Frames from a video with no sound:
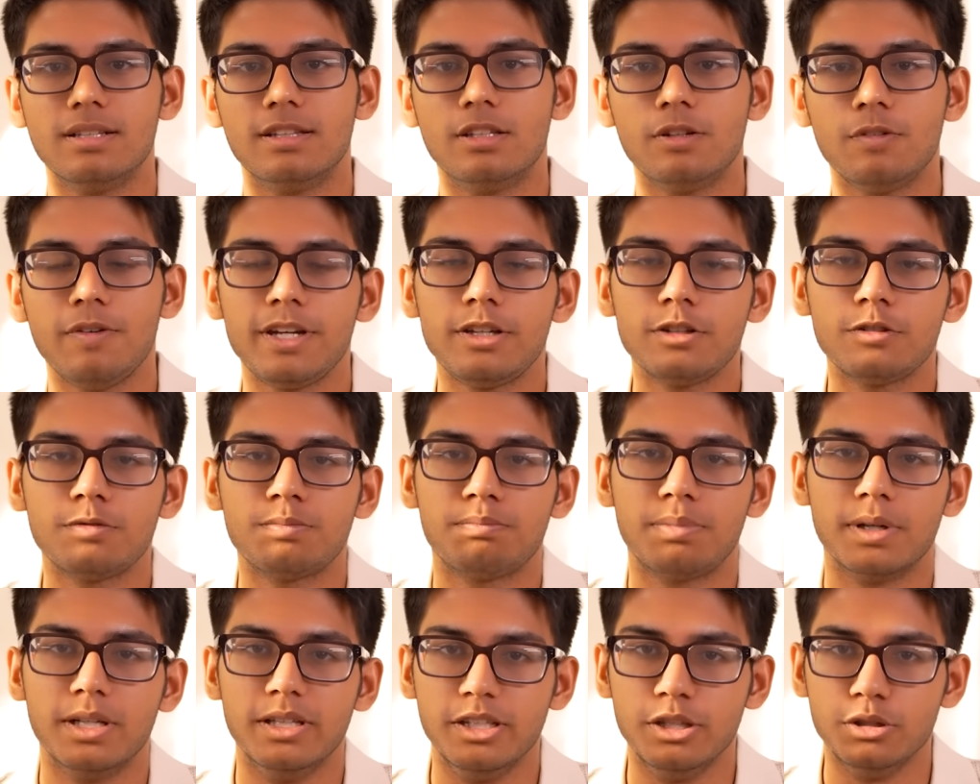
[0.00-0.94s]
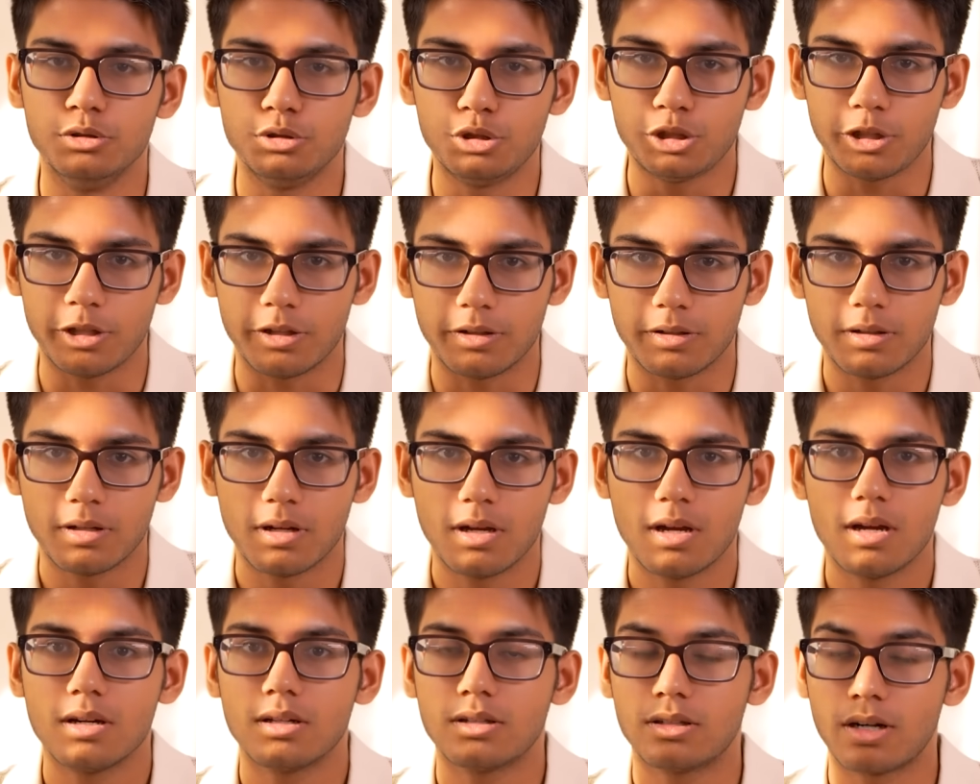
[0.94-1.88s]
the weight of pollution,
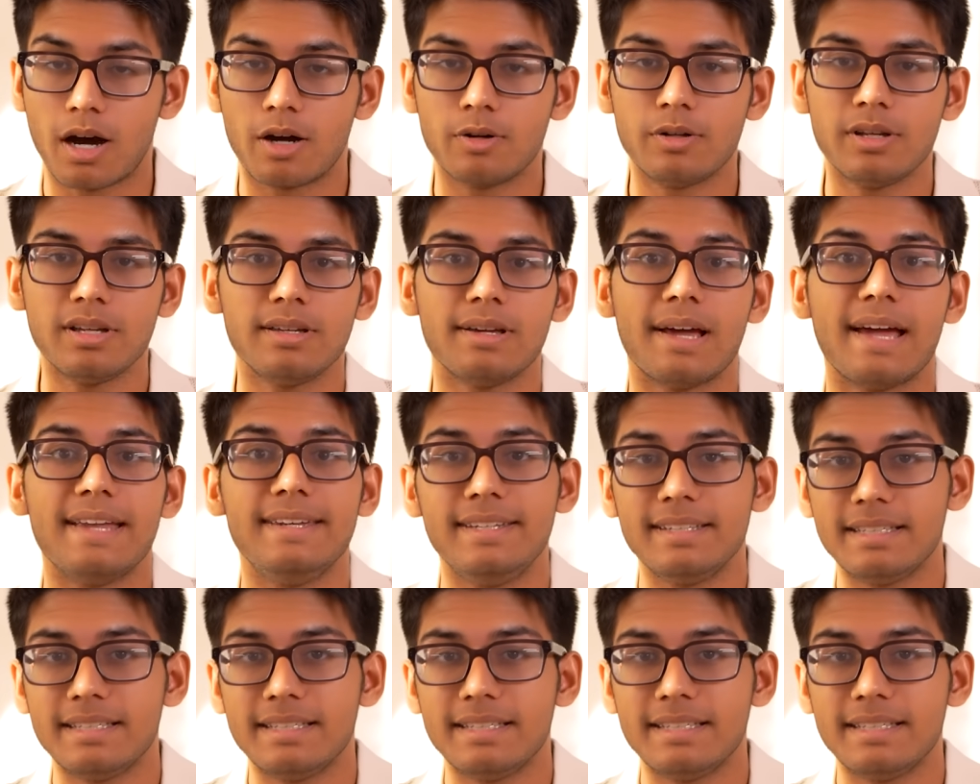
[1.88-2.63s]
crowding, and